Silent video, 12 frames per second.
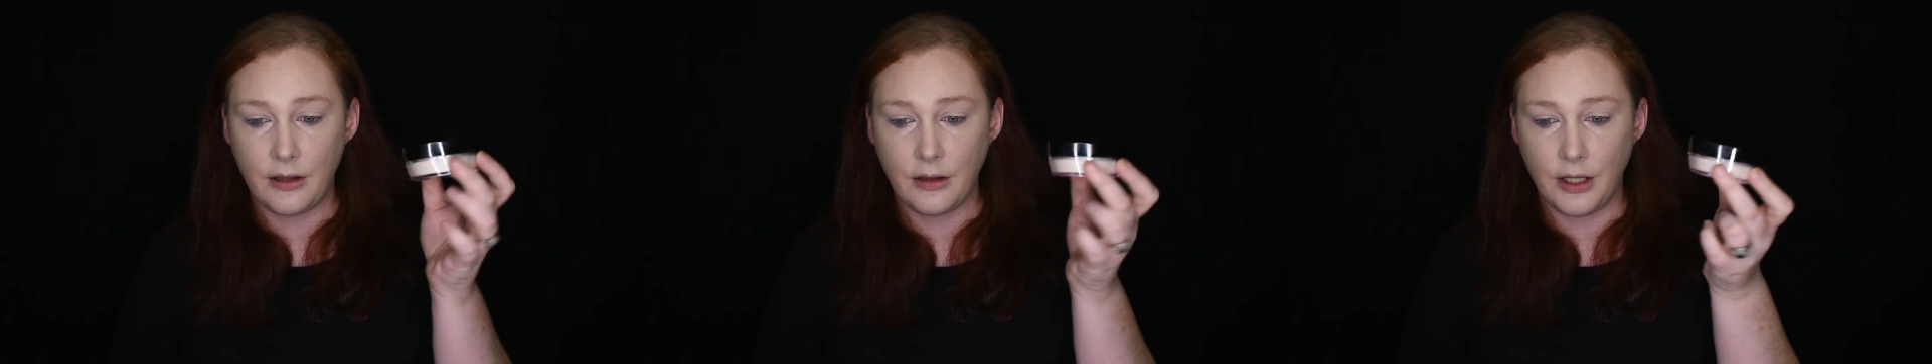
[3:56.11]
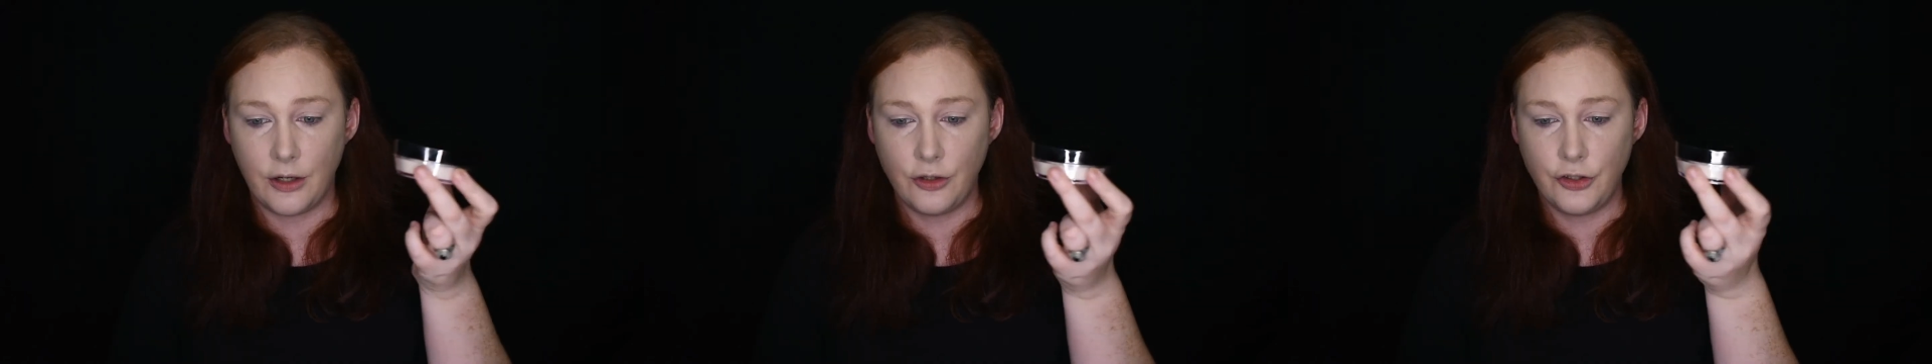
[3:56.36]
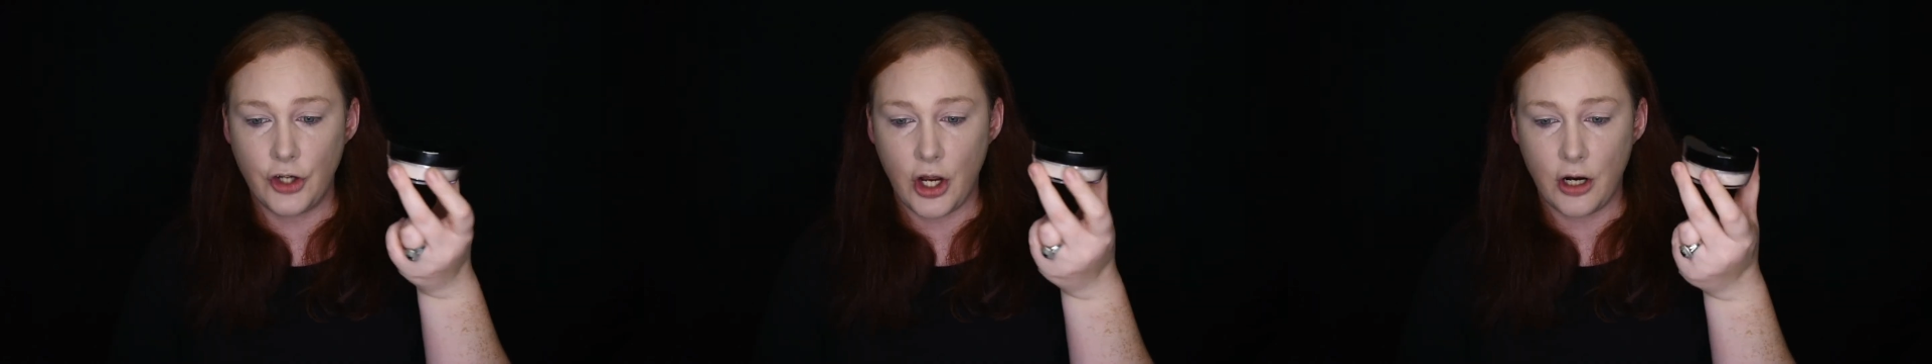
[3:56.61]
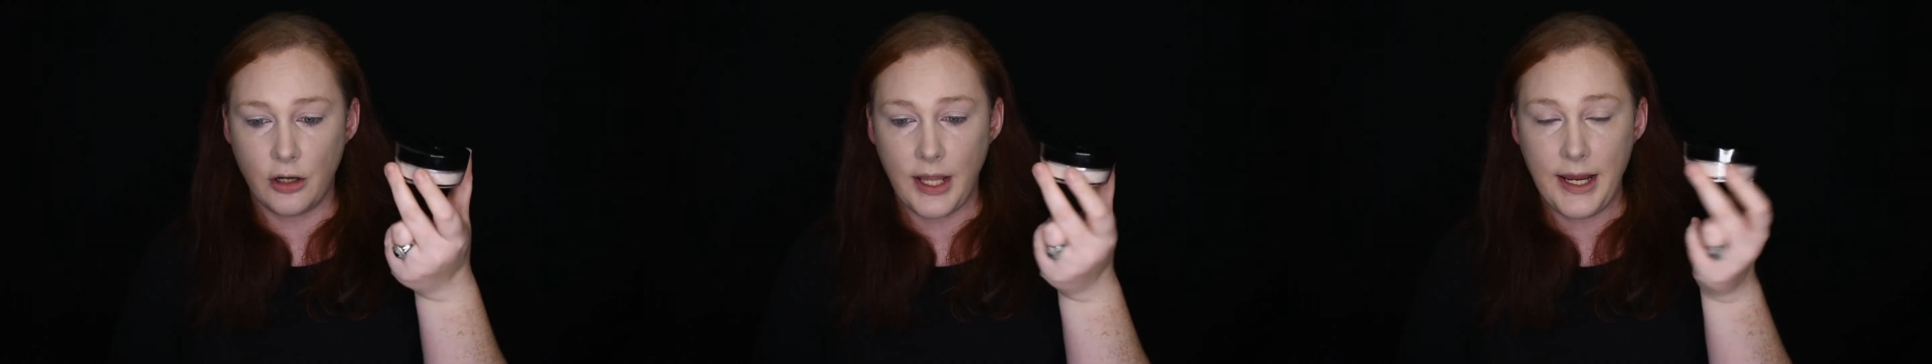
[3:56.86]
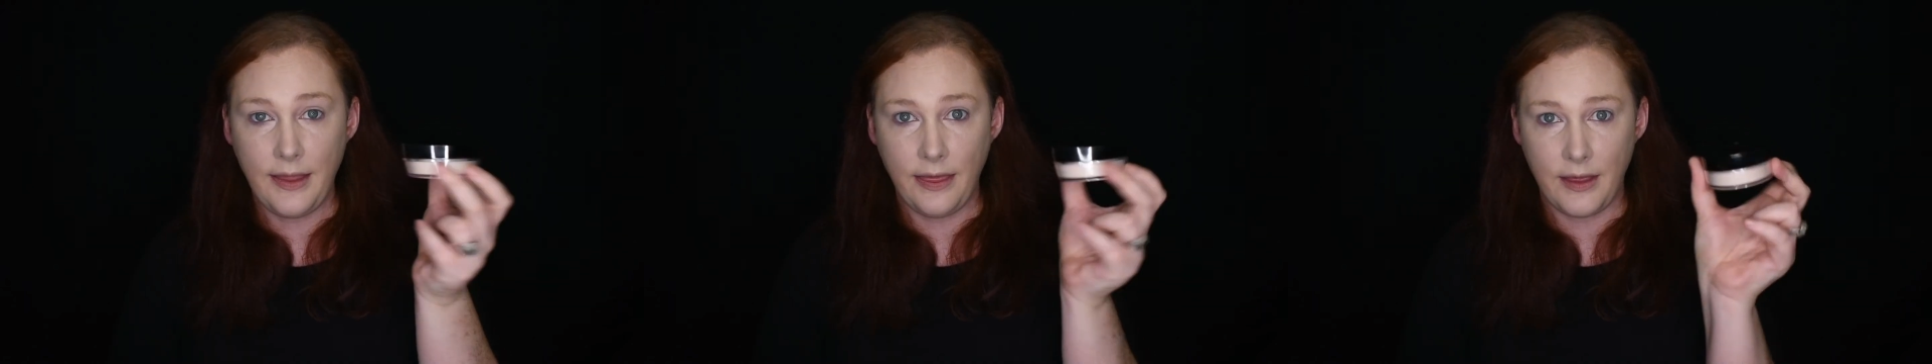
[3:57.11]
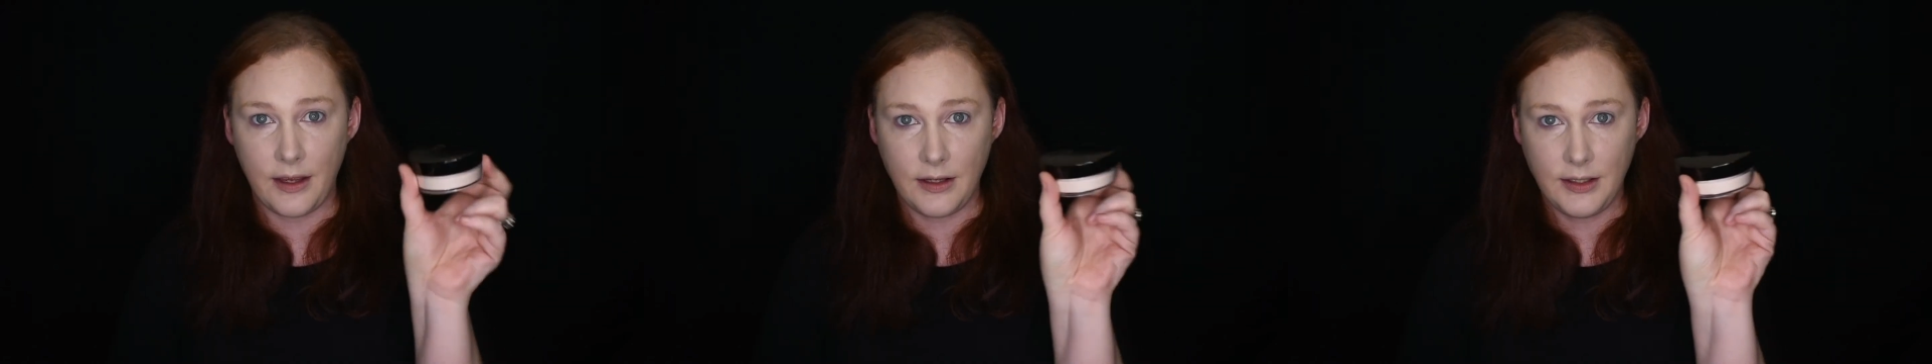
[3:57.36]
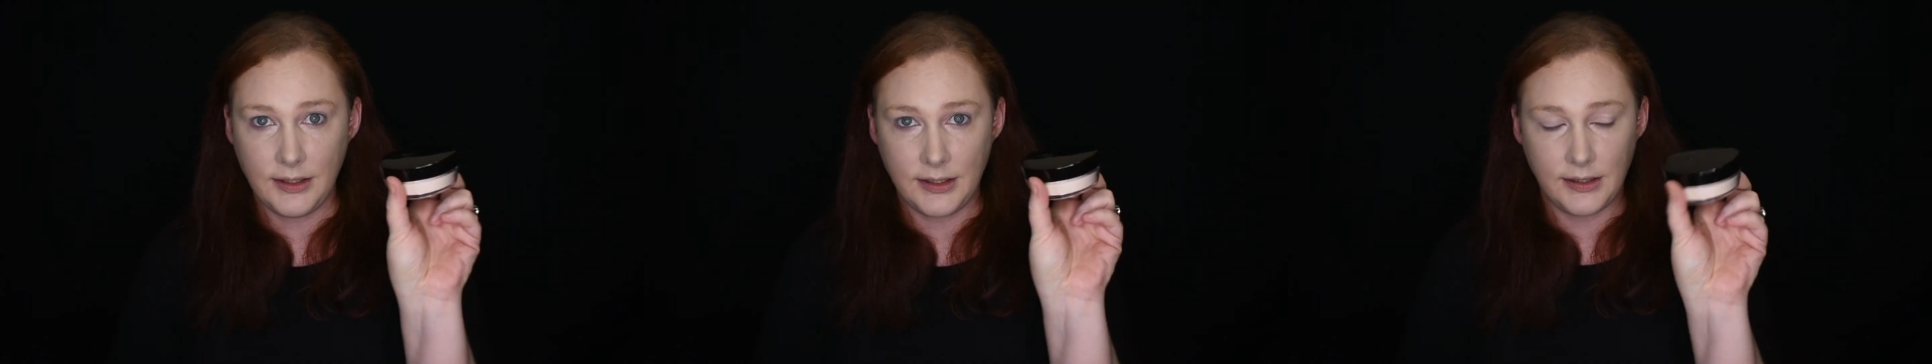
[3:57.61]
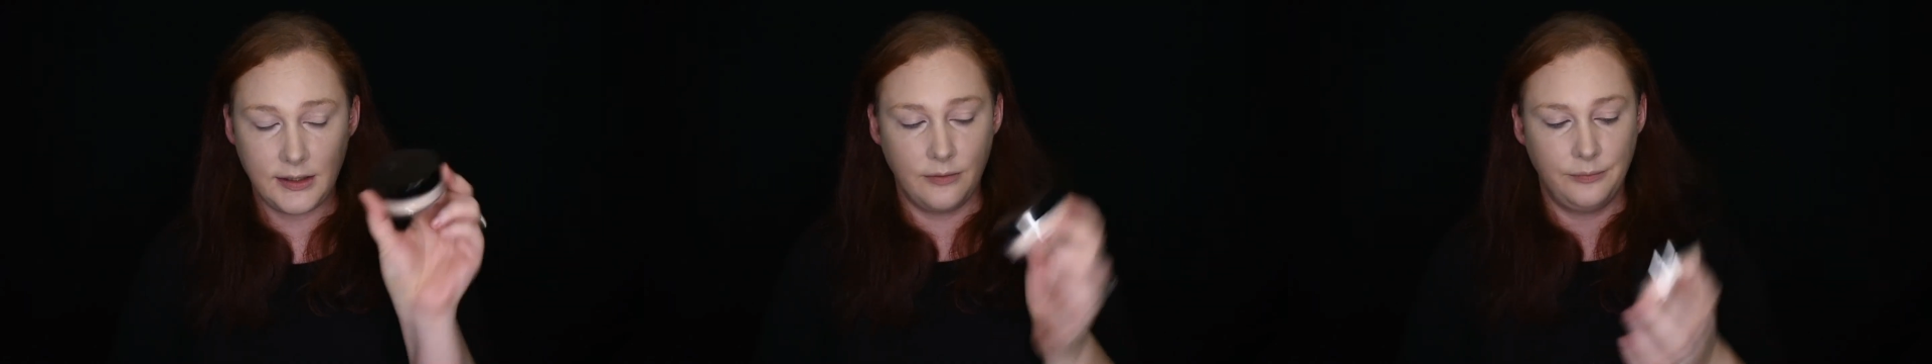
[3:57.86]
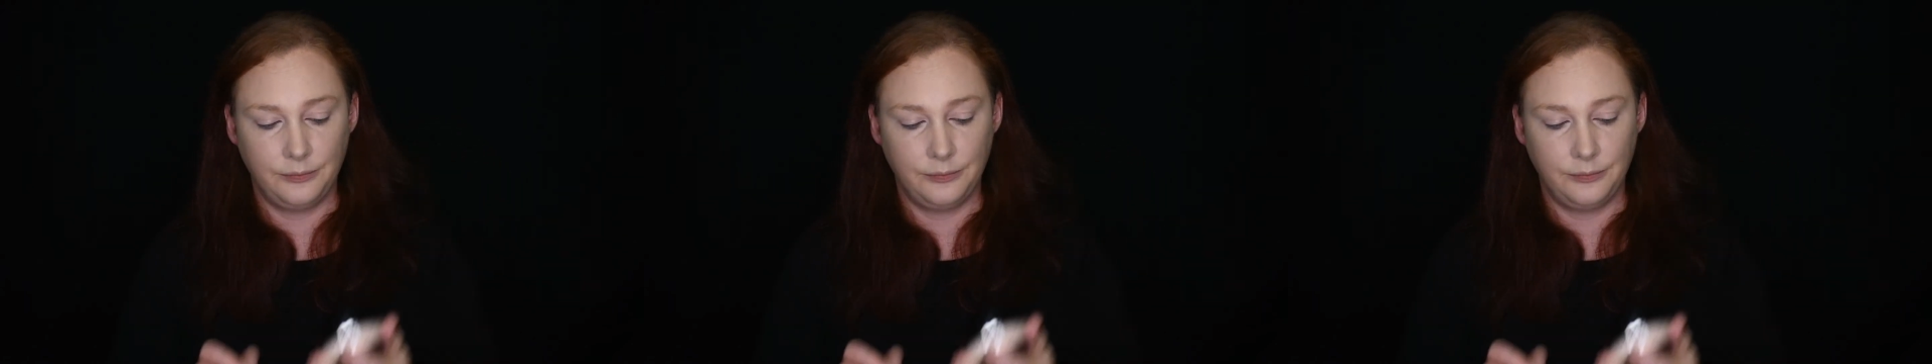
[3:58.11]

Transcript: little jar like this.